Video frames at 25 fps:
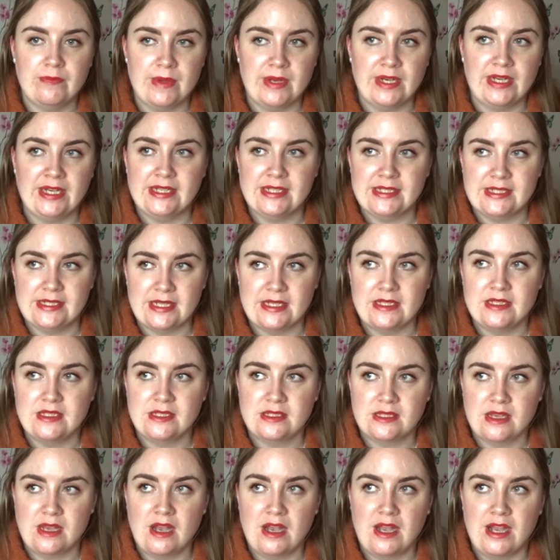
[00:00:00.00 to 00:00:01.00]
of money set
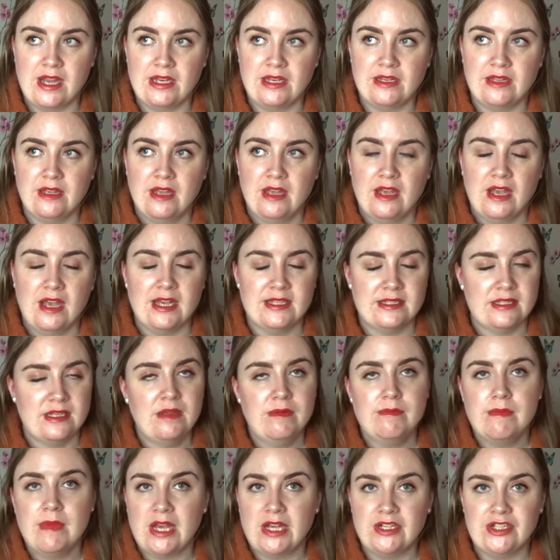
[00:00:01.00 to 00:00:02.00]
aside as
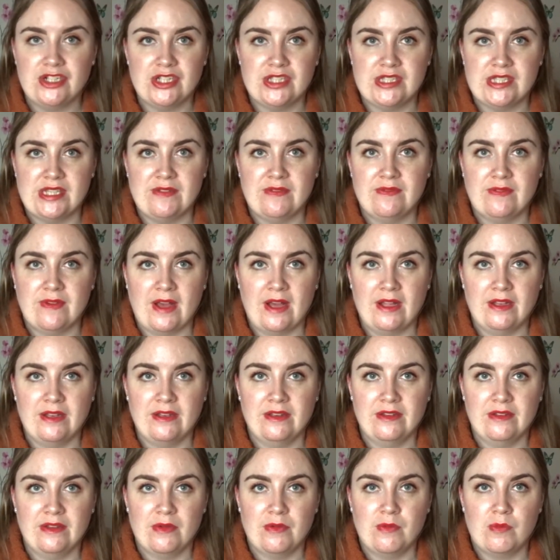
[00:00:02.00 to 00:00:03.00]
an emergency
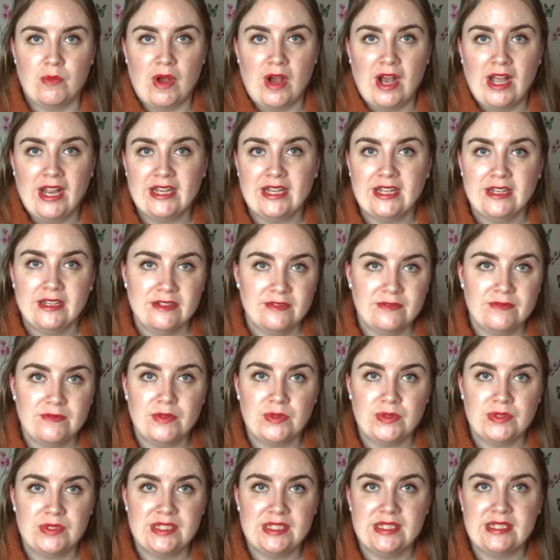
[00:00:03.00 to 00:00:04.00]
fund, what I can
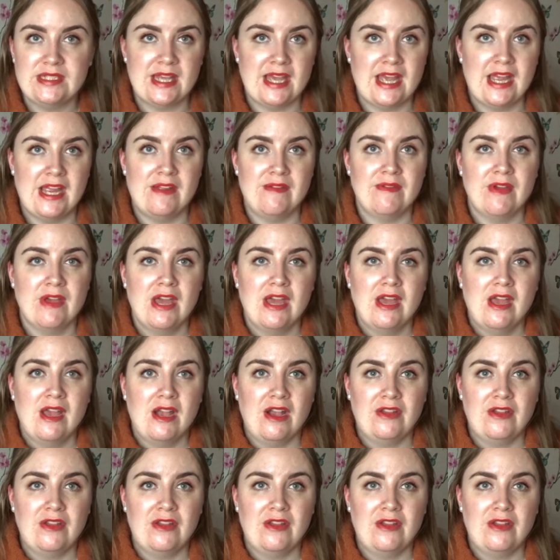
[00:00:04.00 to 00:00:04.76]
afford to save.